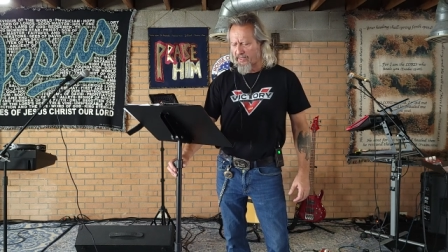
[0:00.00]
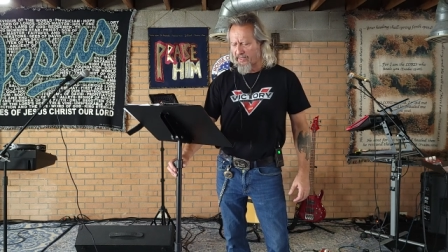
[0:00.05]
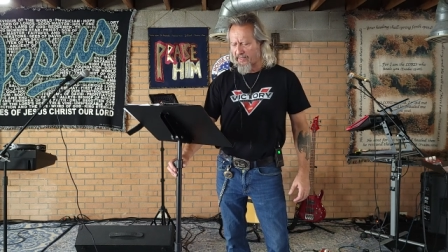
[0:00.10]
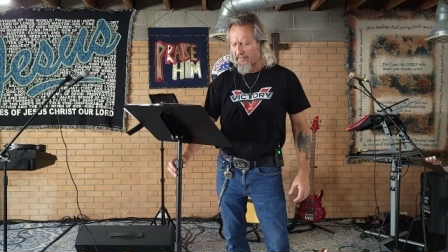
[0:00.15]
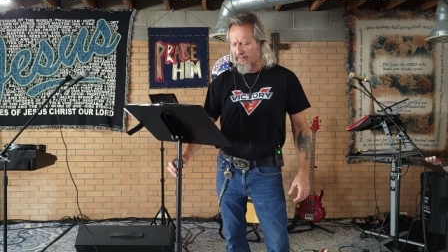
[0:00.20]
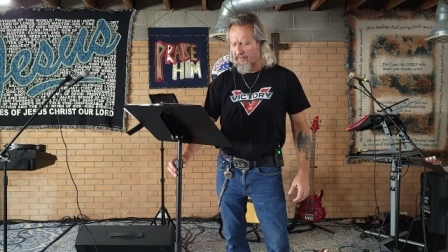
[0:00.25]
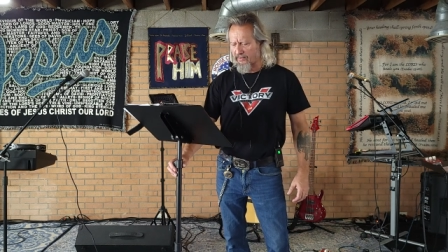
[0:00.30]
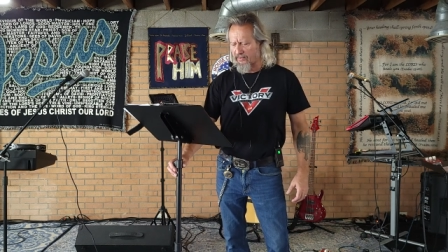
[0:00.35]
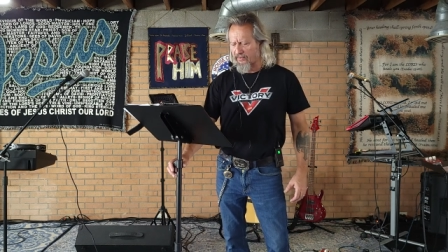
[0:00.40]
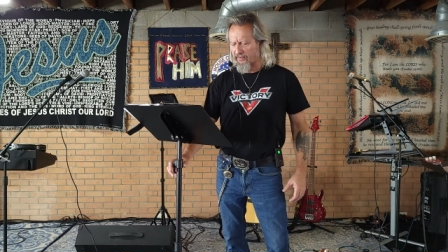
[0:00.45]

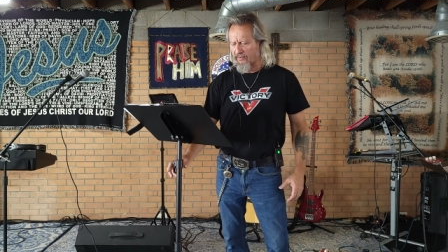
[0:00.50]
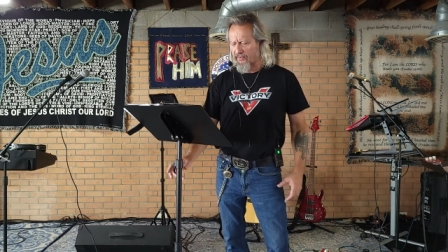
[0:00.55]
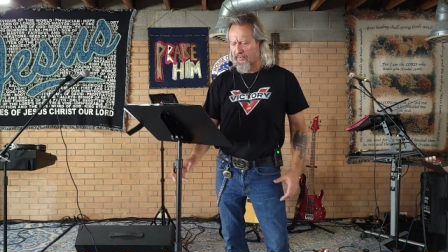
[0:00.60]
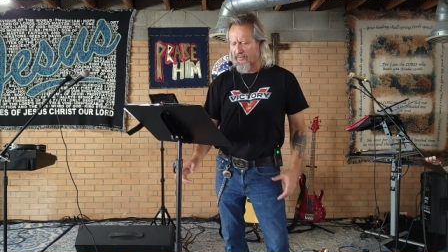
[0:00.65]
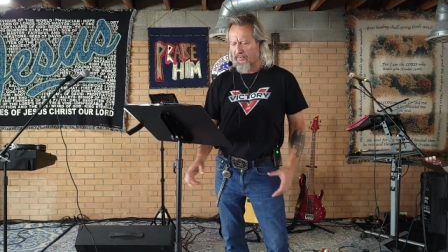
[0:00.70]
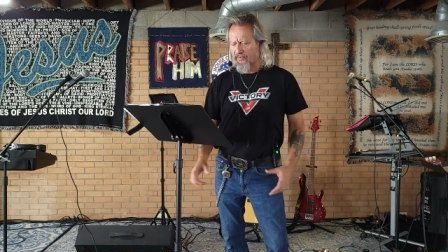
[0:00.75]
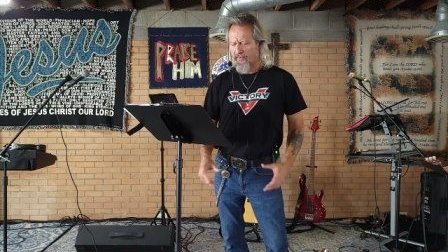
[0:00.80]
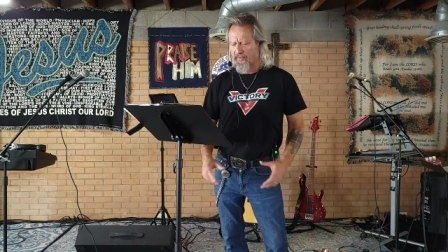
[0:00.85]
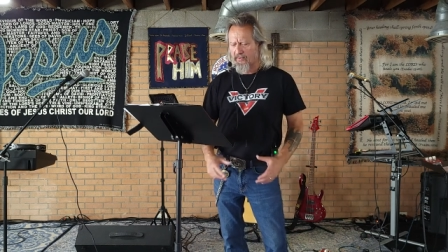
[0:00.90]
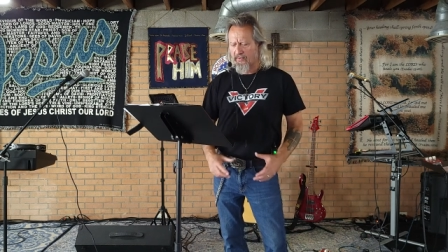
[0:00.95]
things
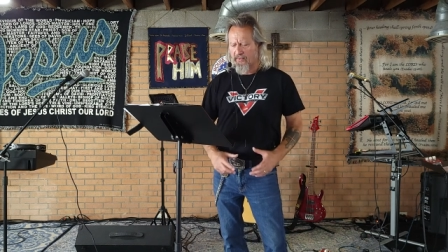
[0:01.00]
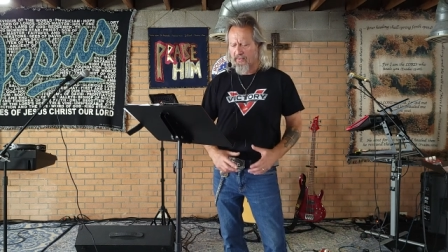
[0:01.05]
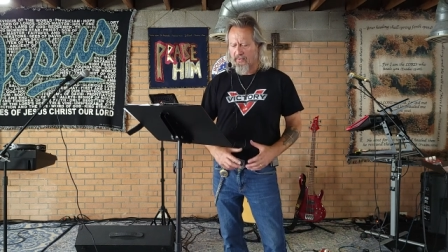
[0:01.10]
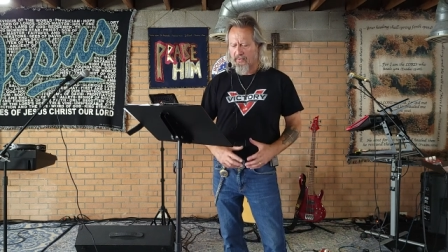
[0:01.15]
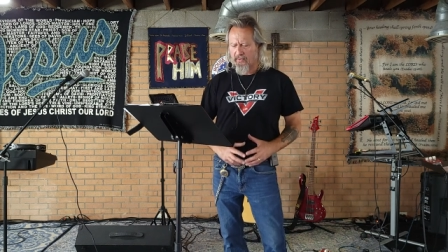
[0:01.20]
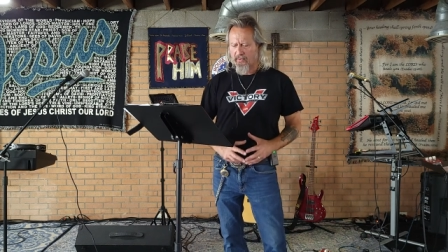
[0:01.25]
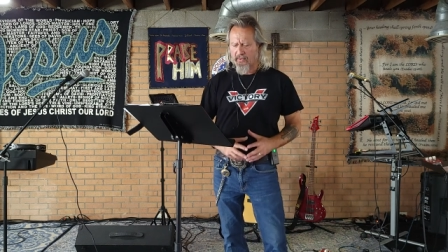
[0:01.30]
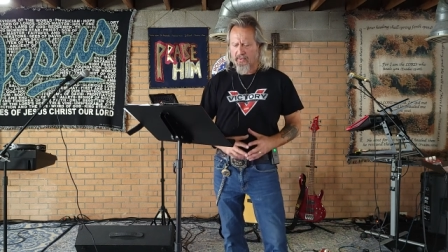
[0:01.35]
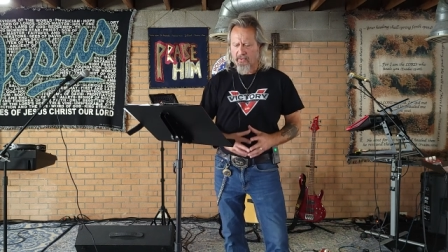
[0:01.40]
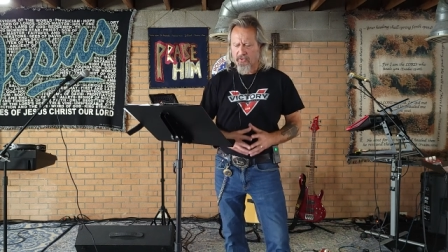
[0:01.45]

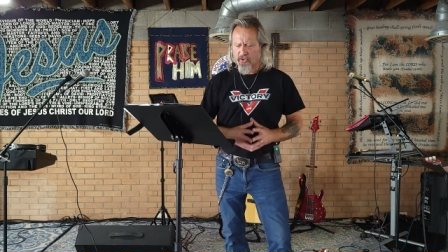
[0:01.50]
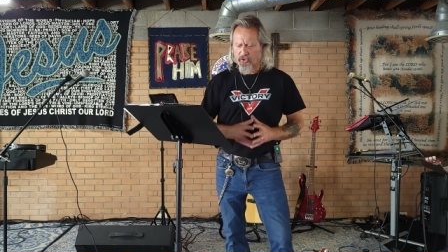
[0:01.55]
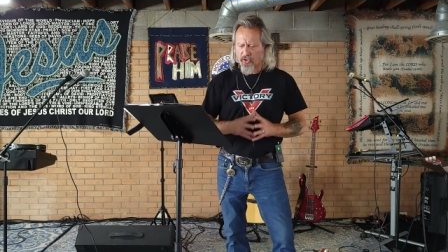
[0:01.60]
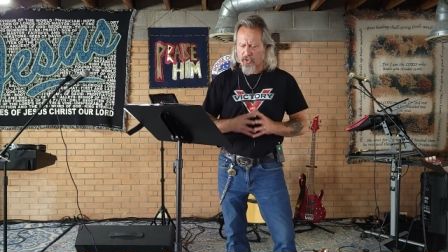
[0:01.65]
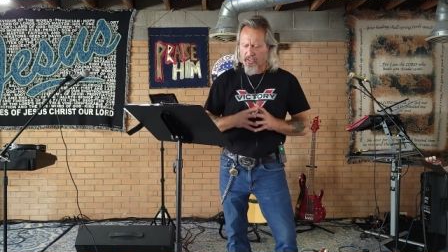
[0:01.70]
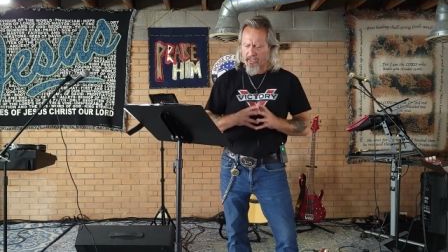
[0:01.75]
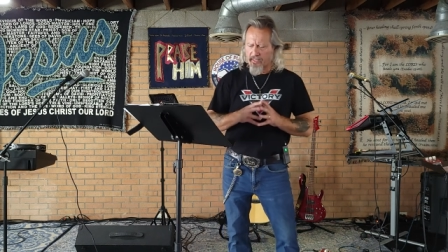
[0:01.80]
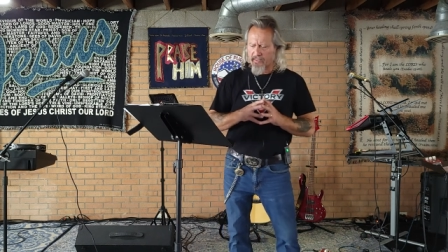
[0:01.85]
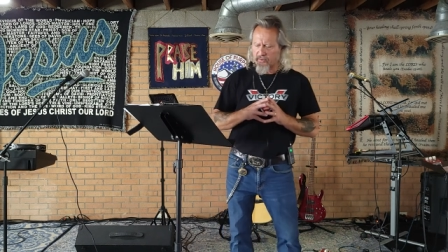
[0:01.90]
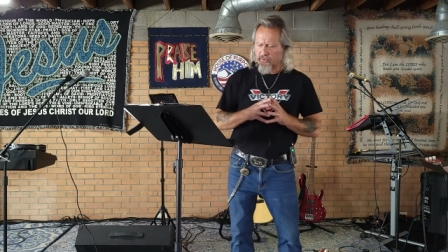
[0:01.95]

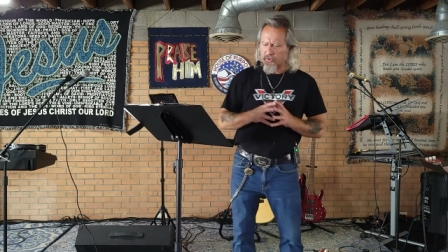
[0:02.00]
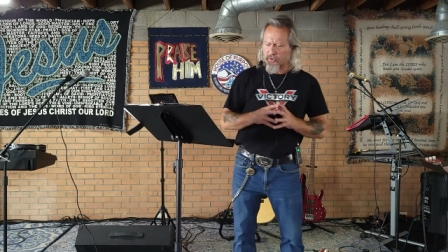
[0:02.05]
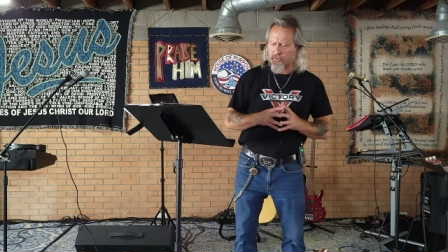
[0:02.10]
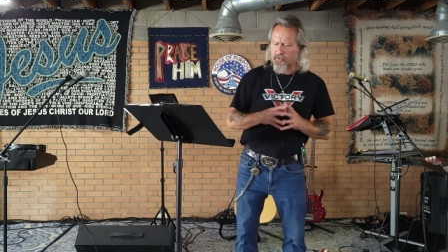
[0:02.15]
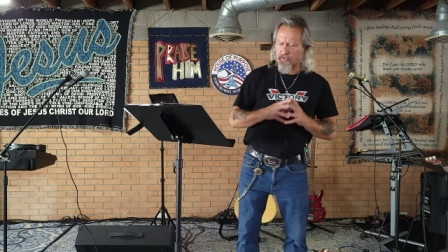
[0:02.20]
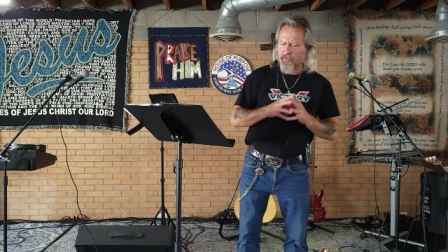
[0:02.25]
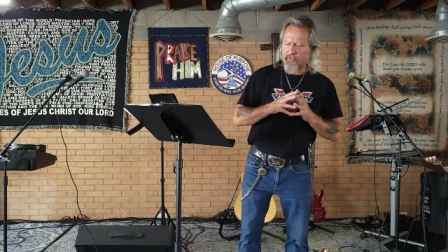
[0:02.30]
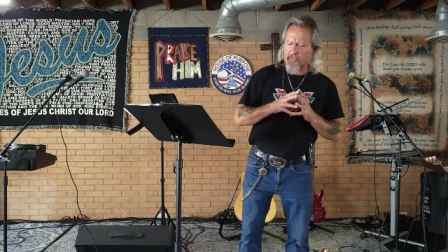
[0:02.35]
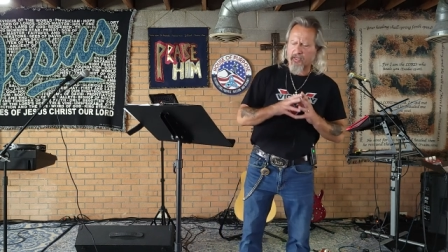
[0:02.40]
should enter the